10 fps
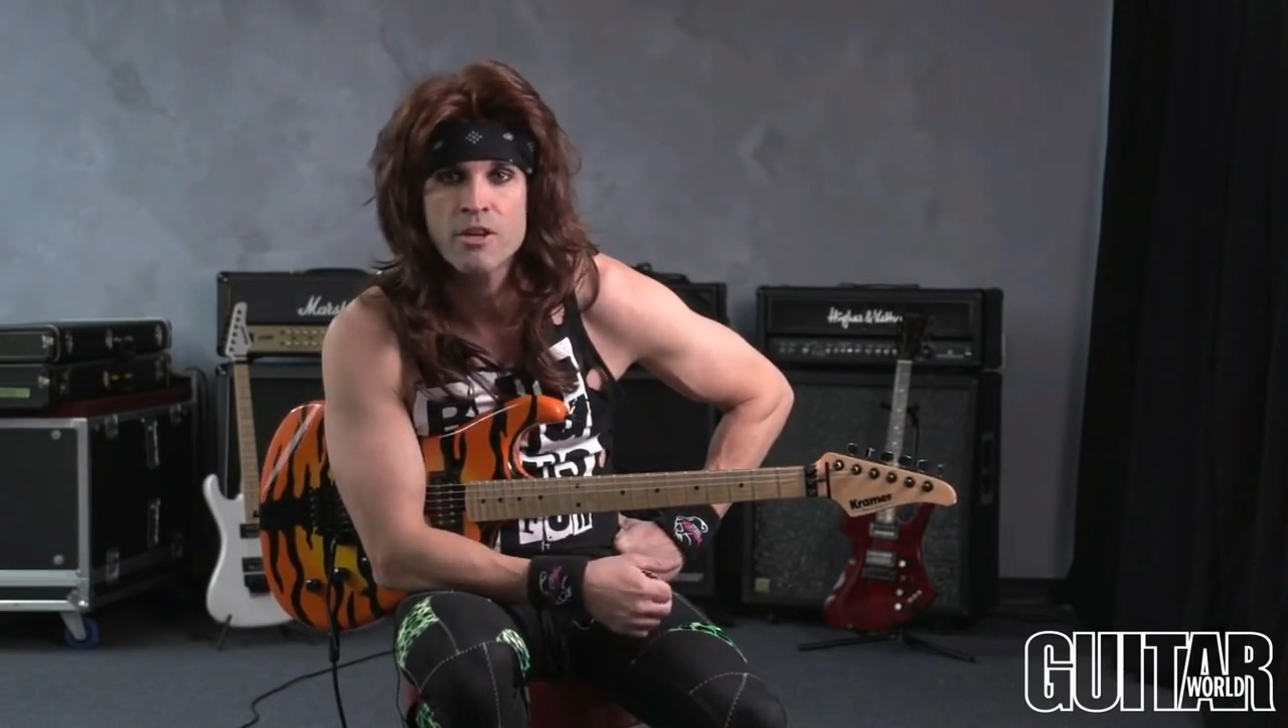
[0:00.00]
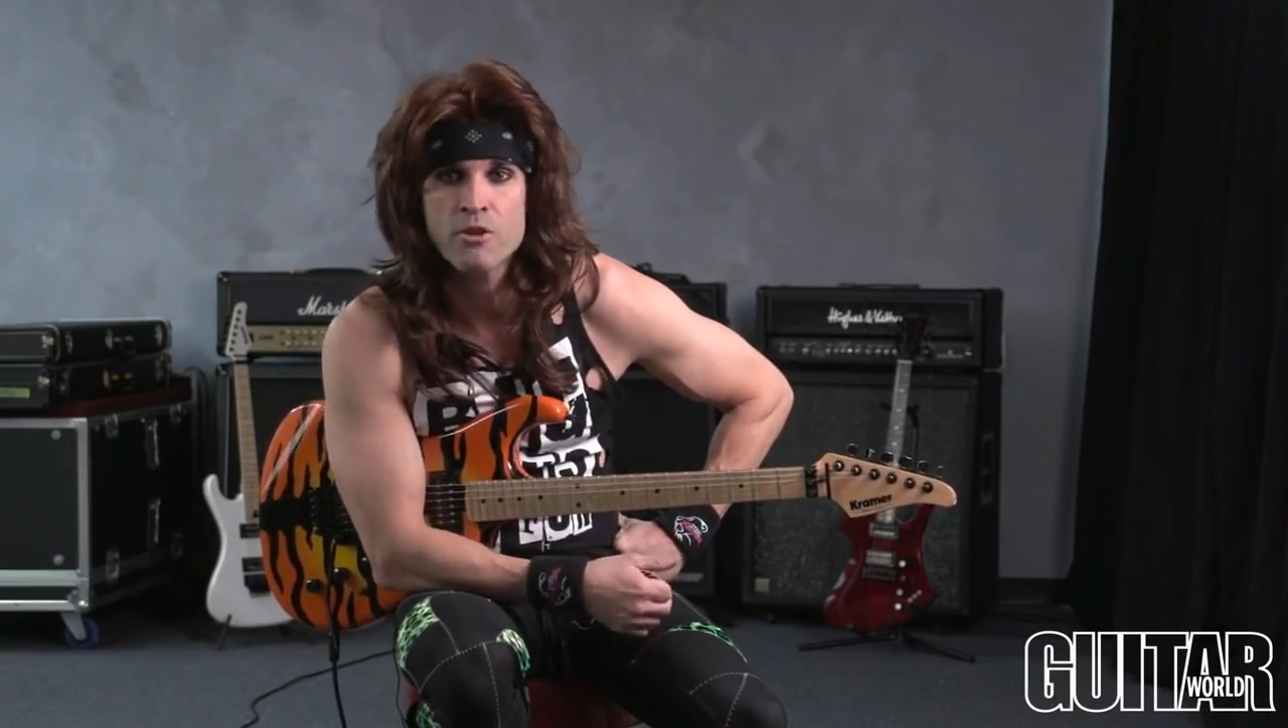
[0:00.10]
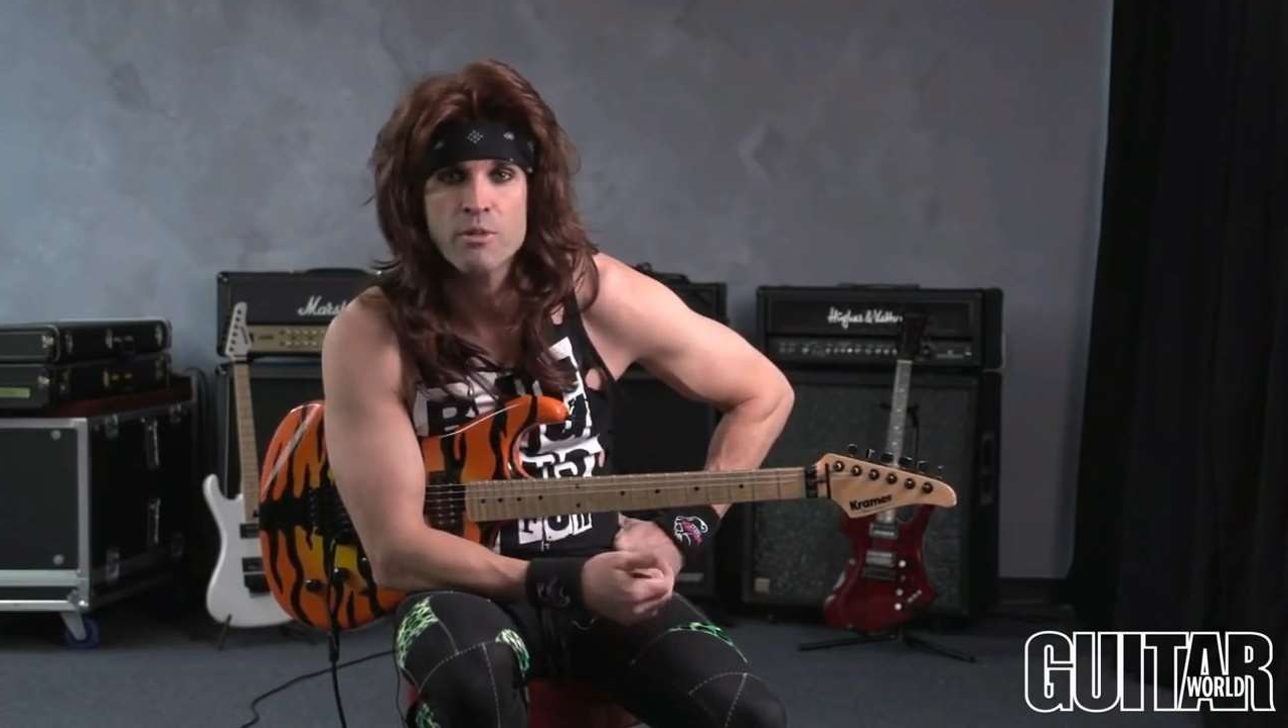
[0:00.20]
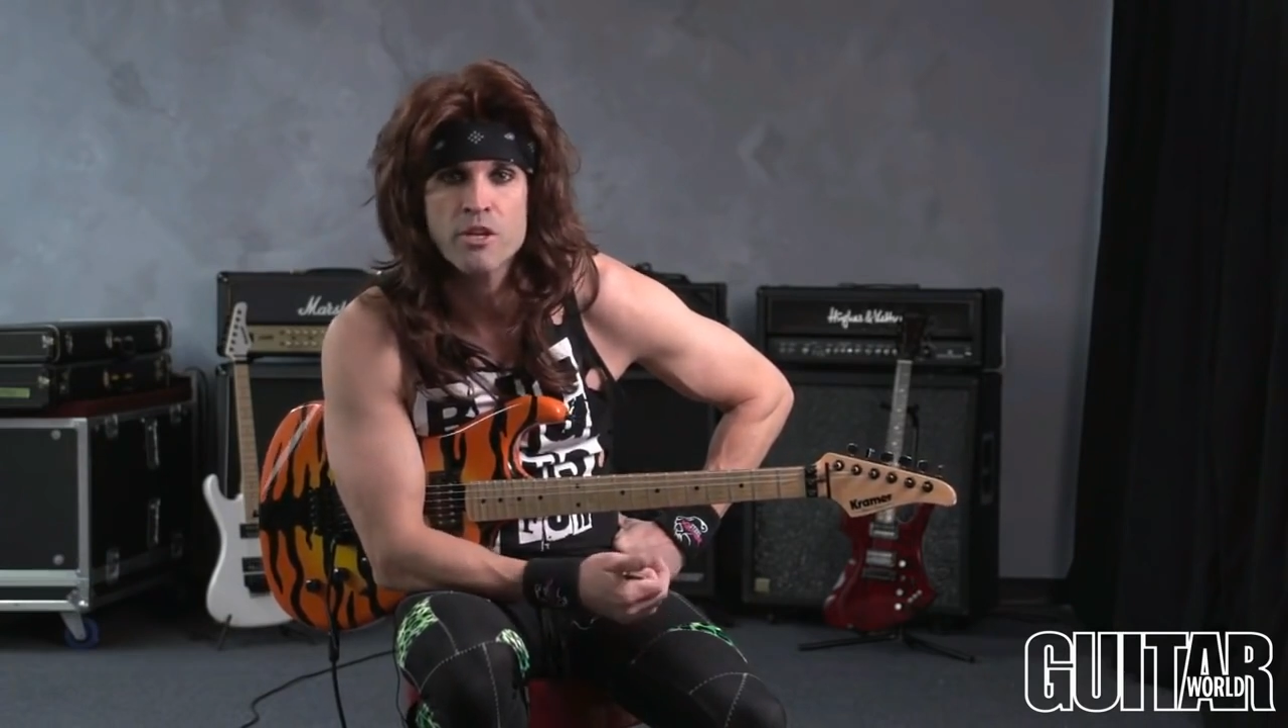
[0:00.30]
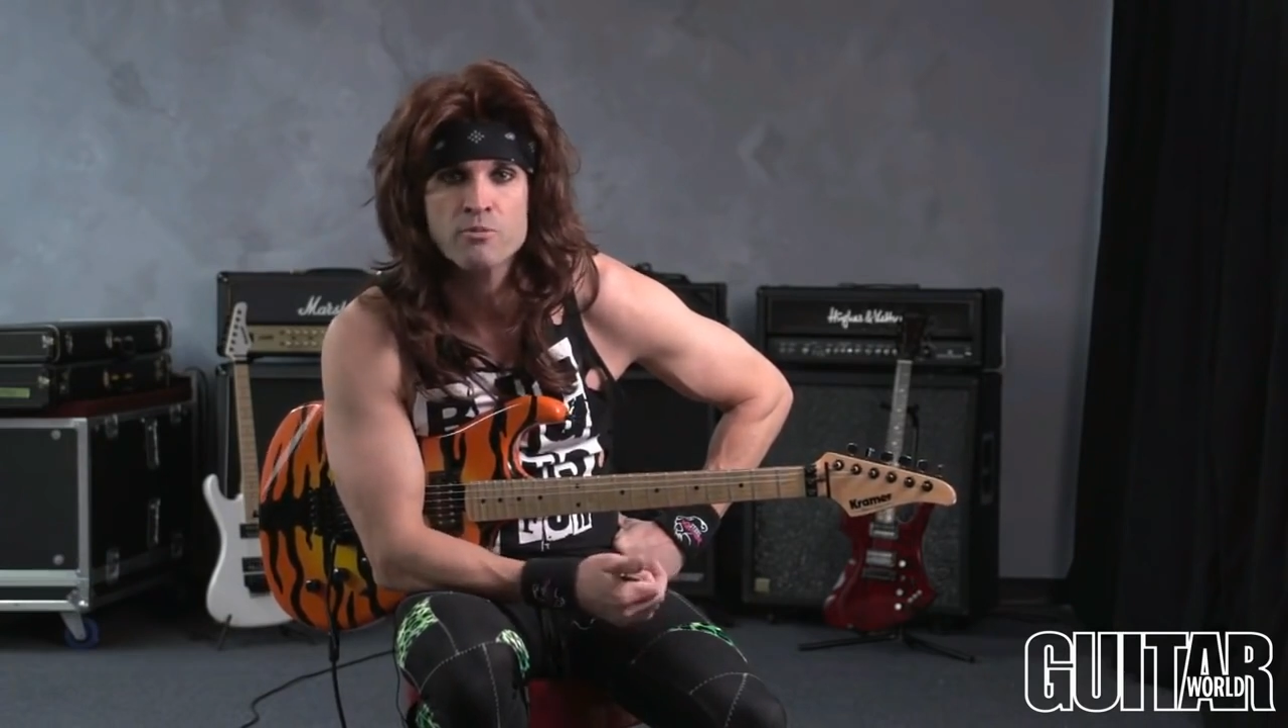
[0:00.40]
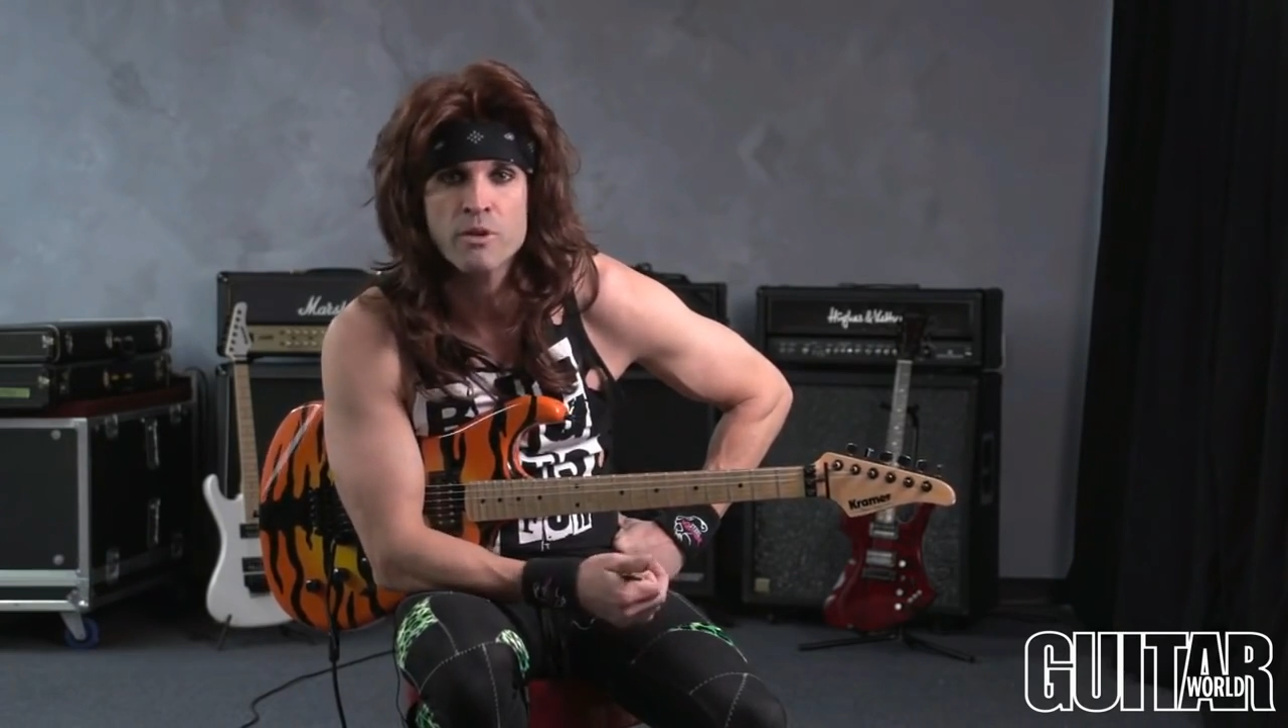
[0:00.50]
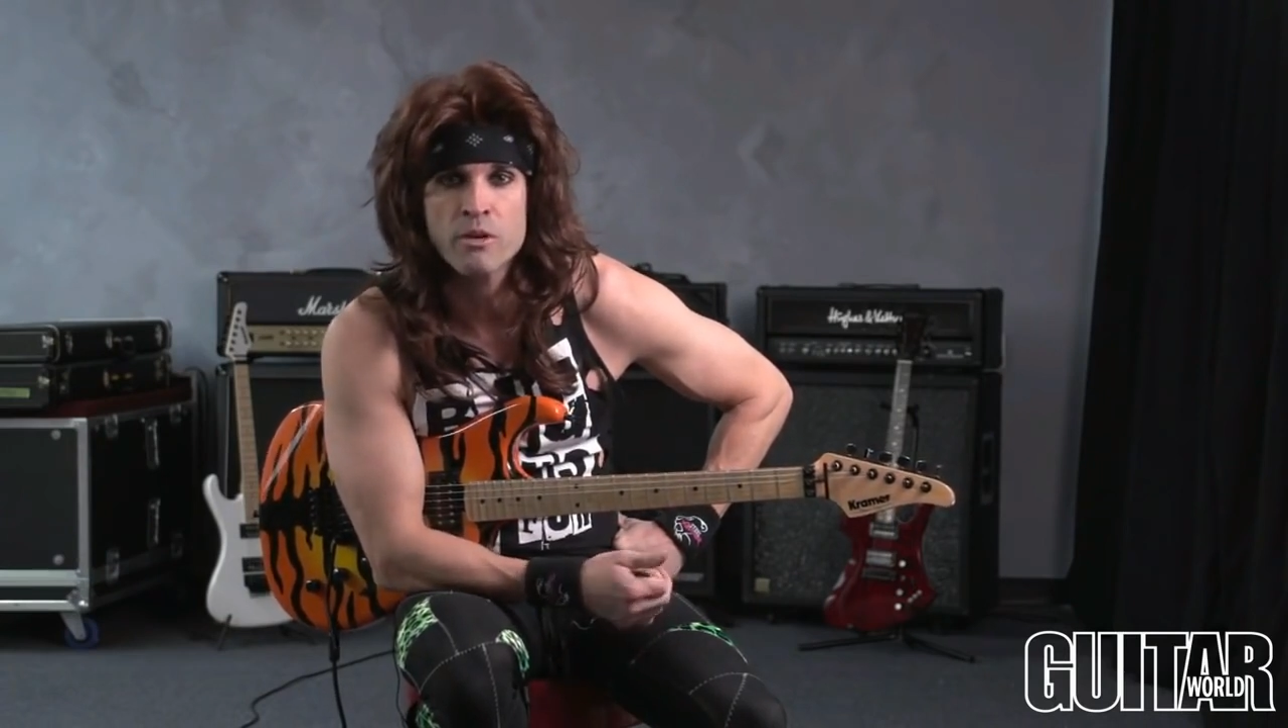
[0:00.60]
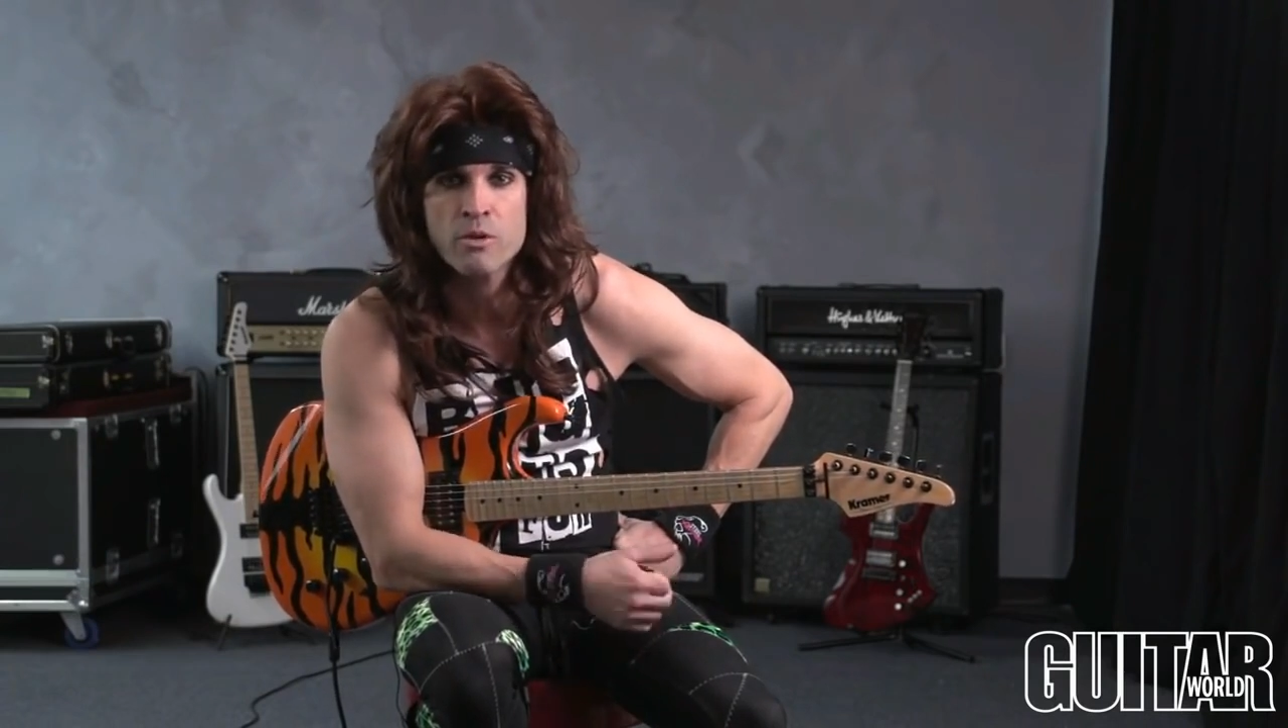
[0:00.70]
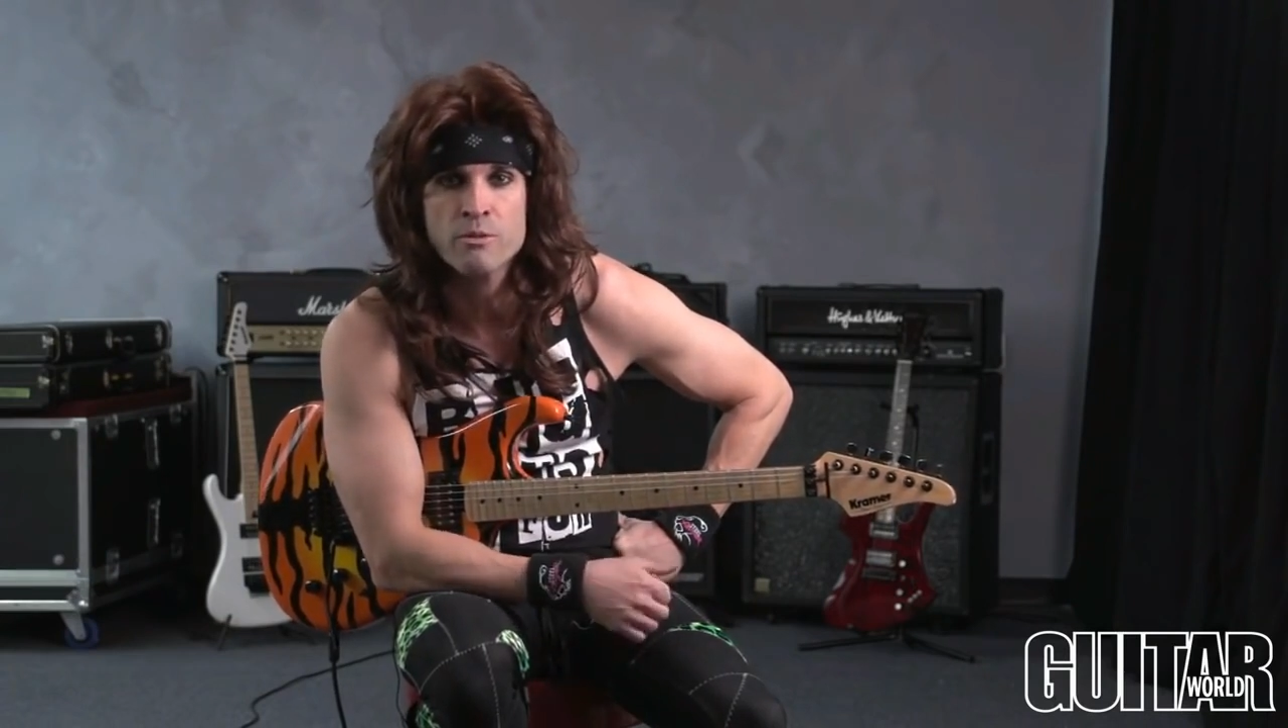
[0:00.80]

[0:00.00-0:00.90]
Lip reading: Tell the bass player